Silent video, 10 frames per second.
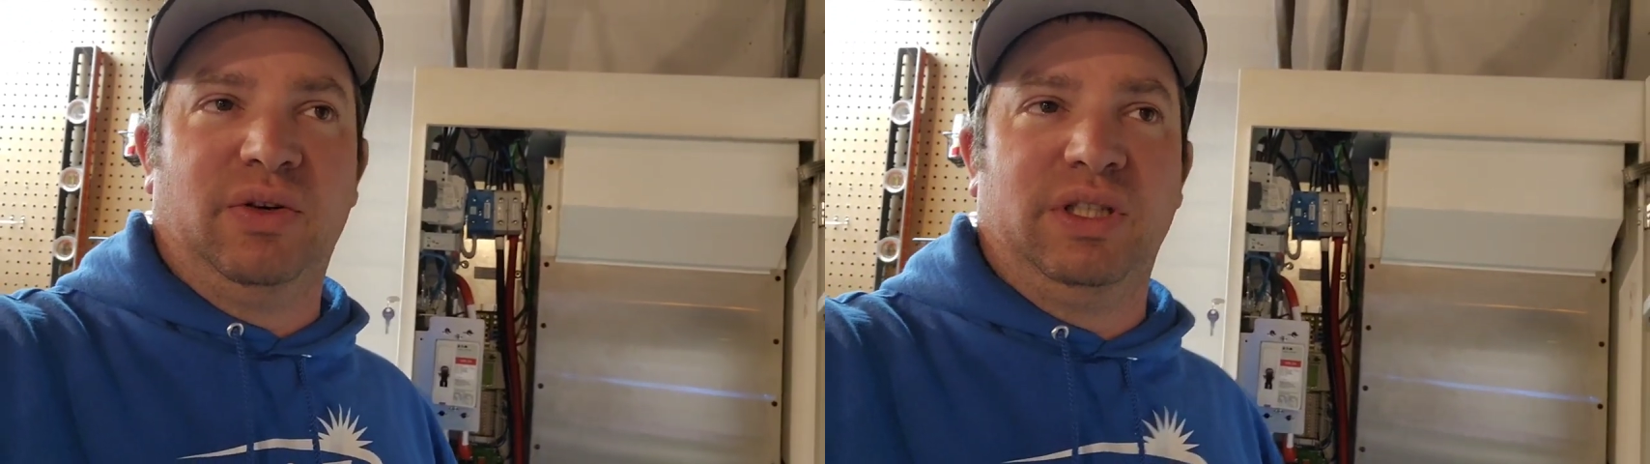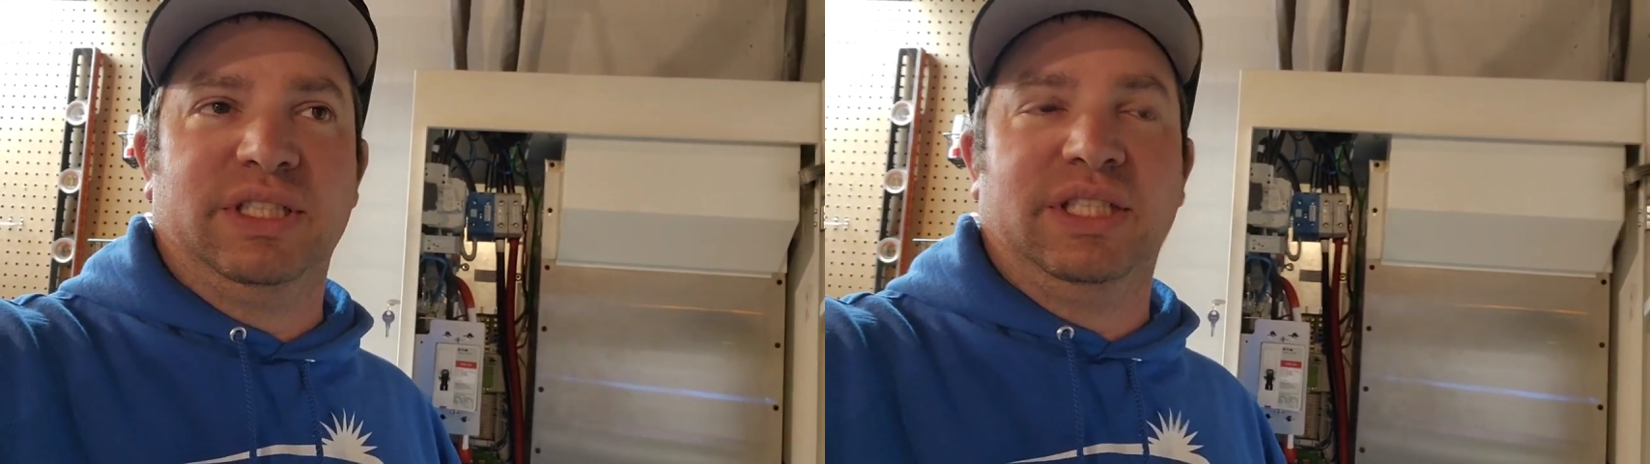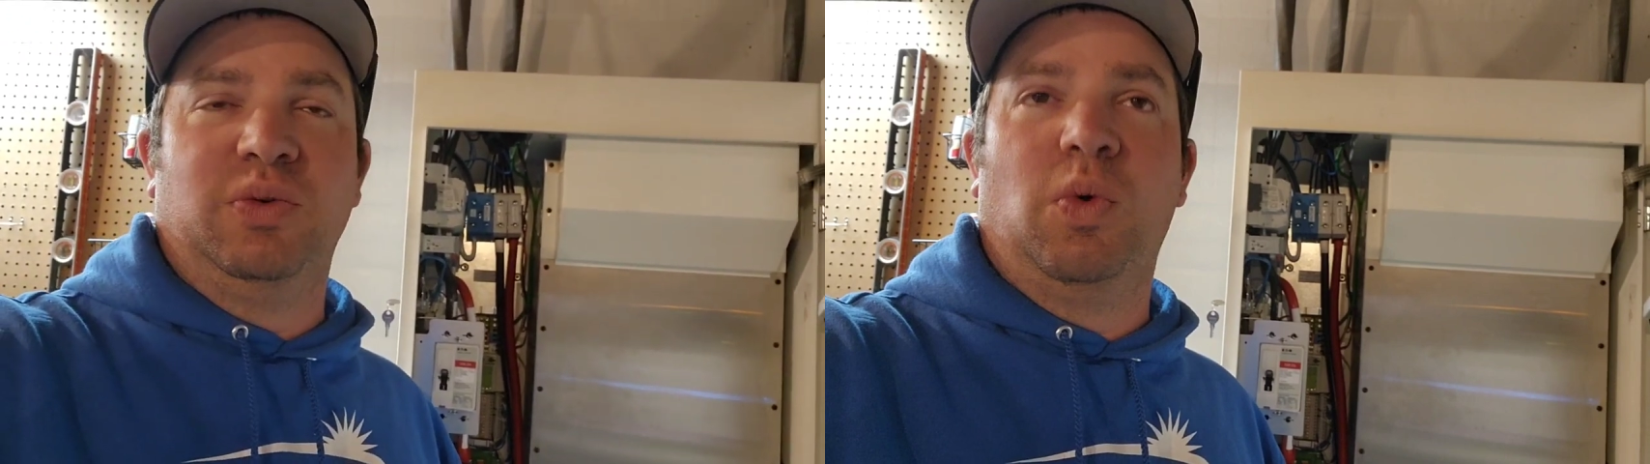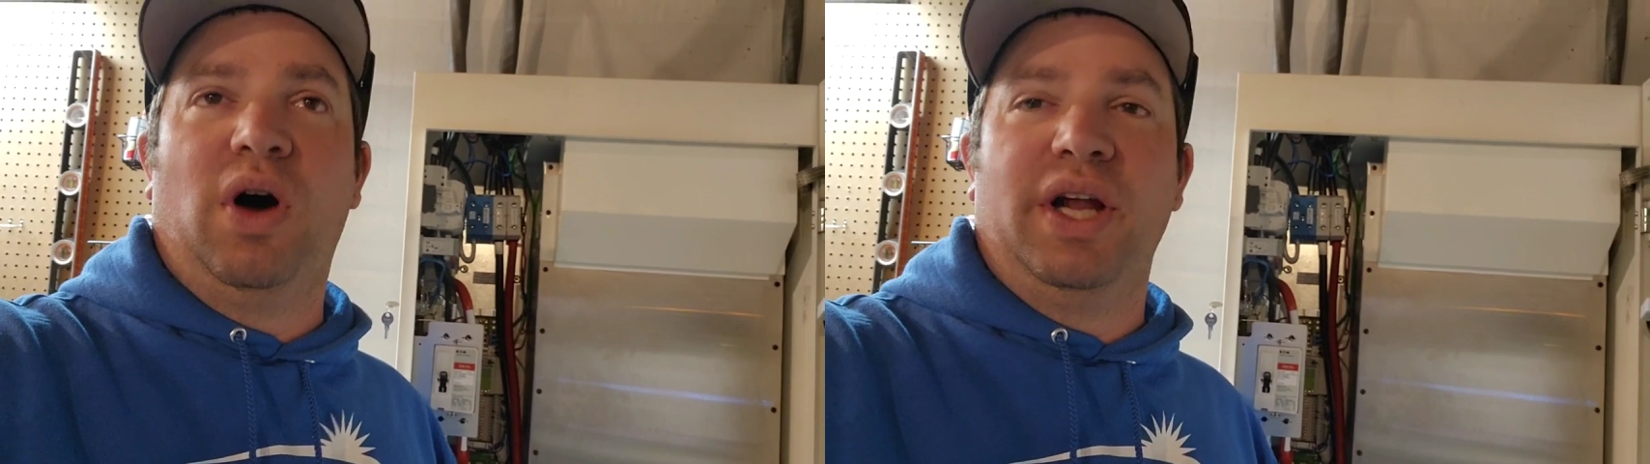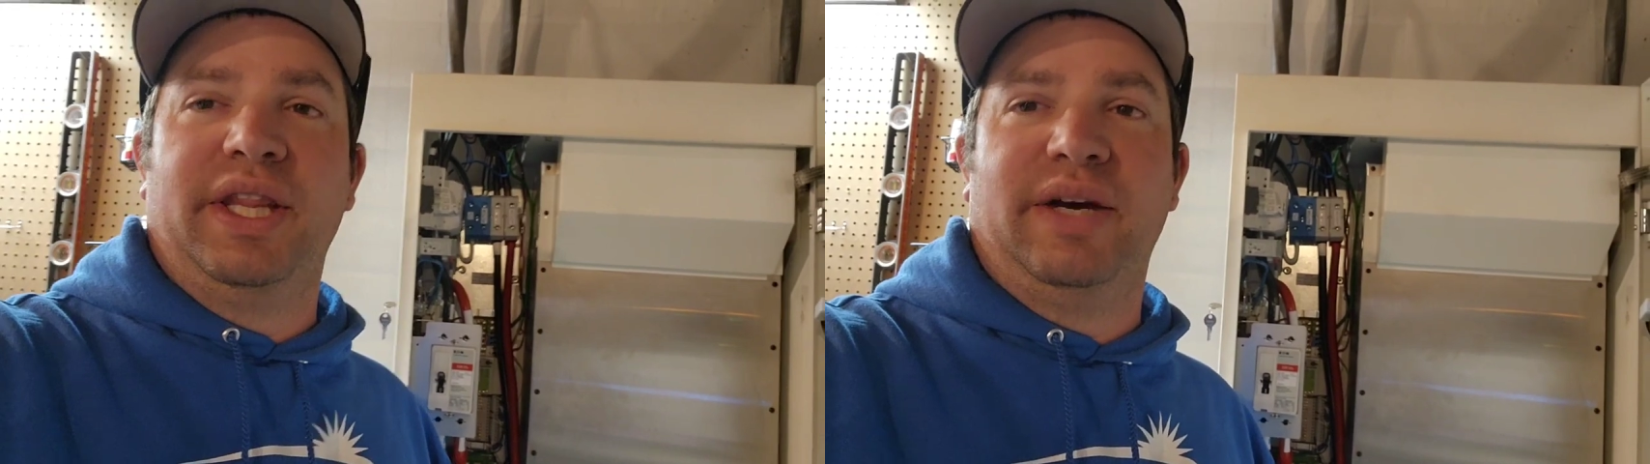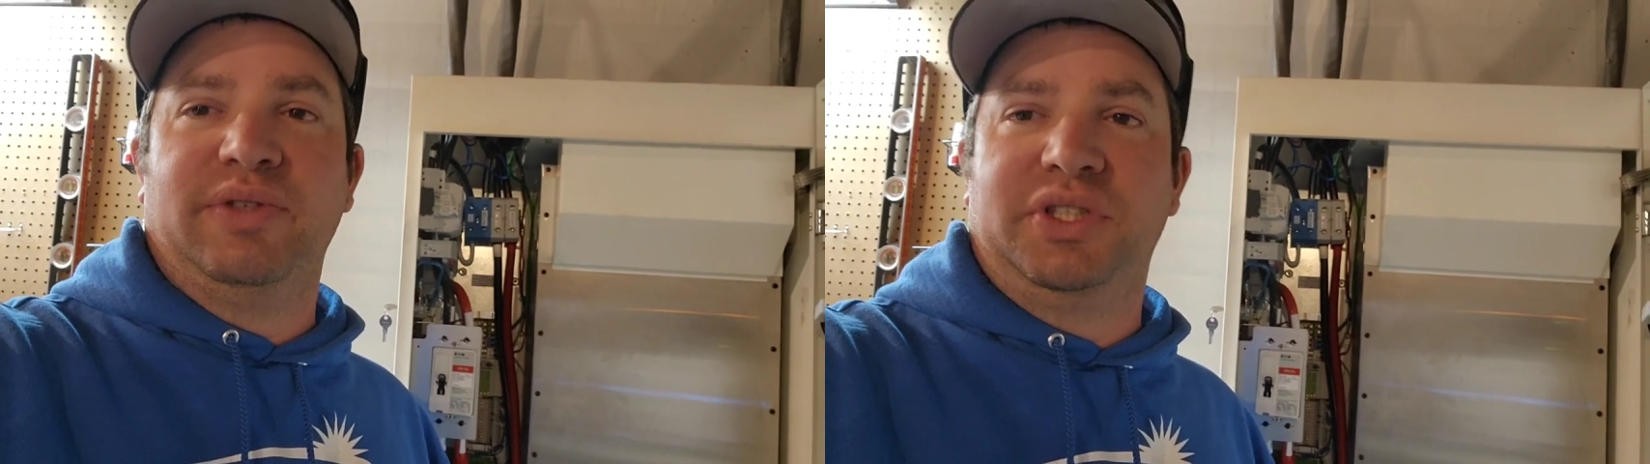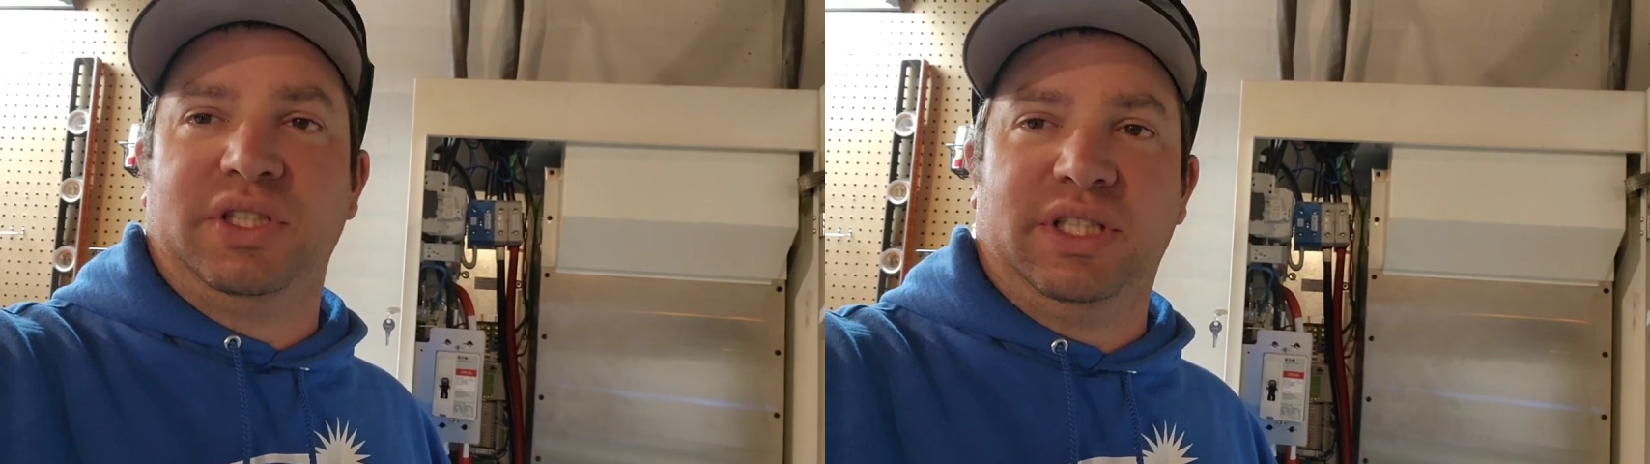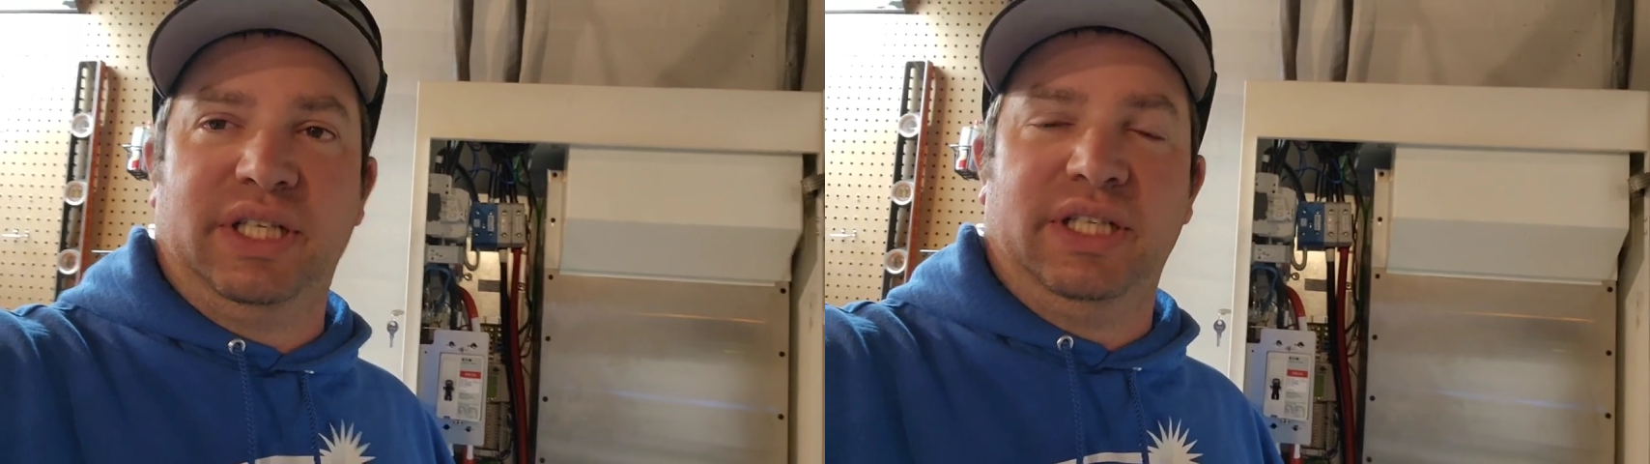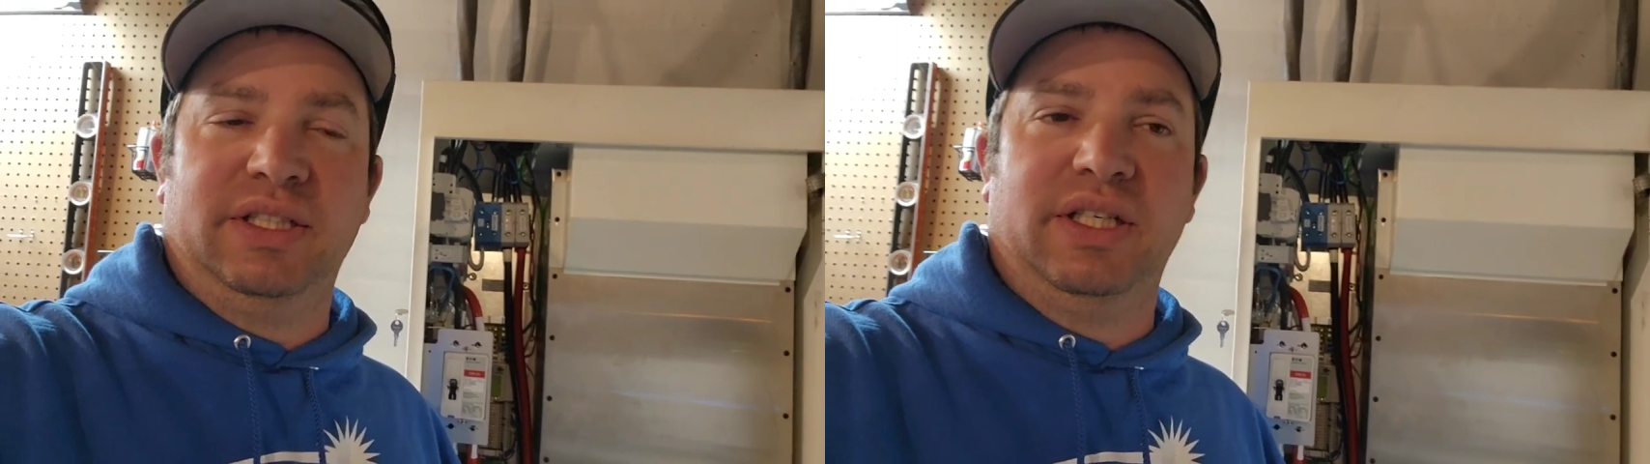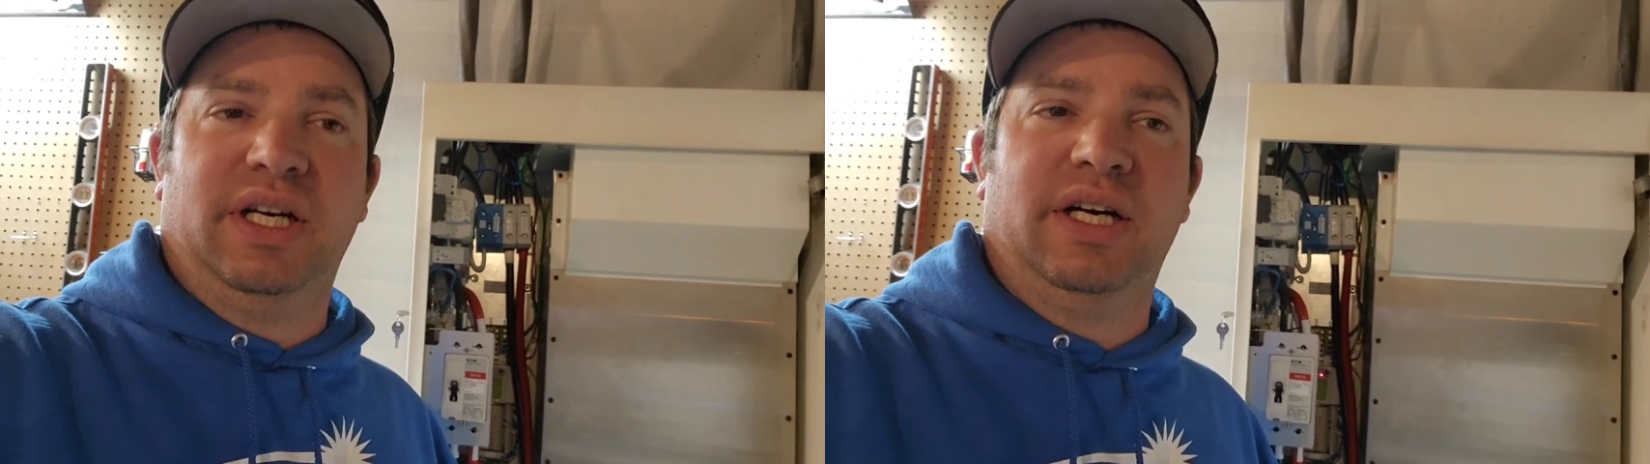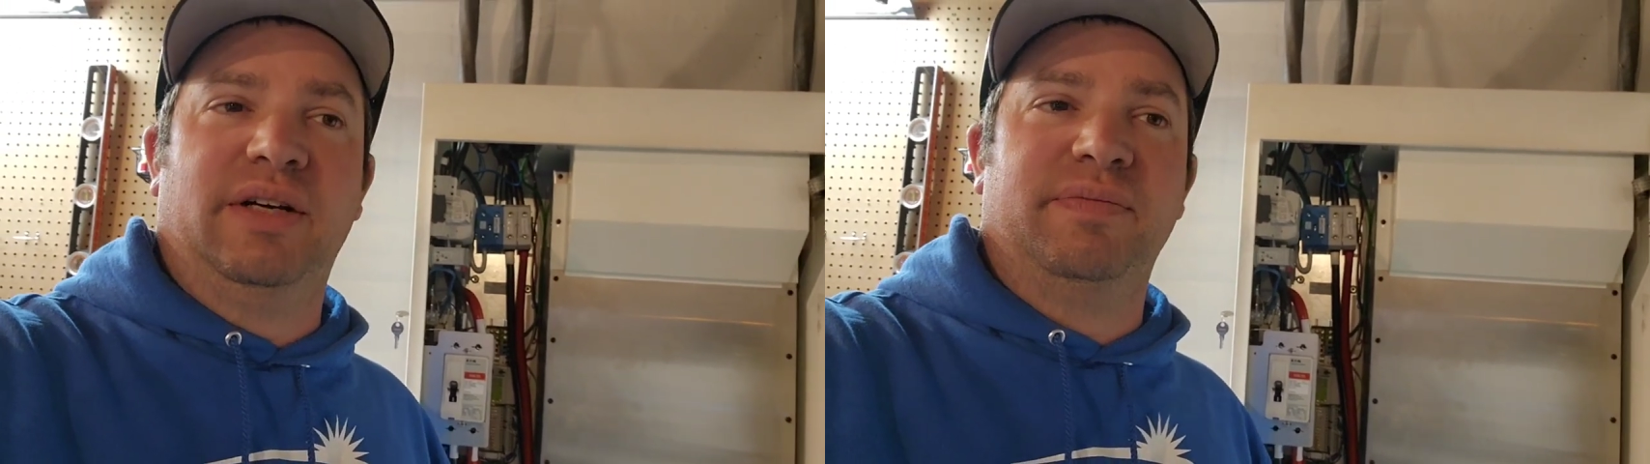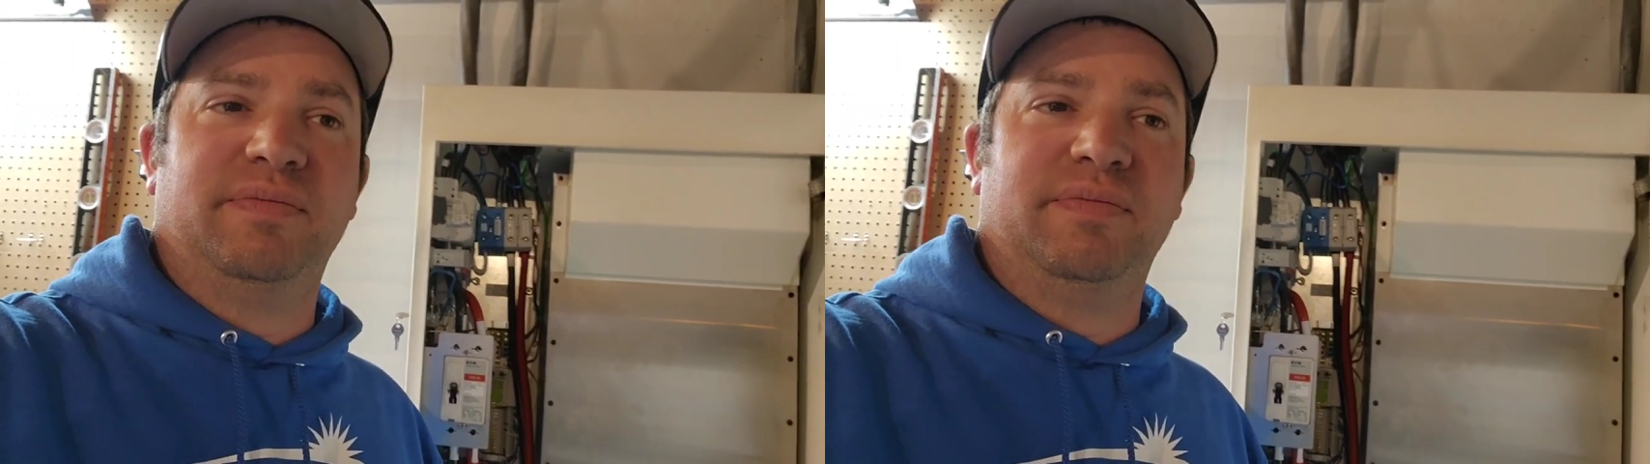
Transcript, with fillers: or at least one that was just a uh,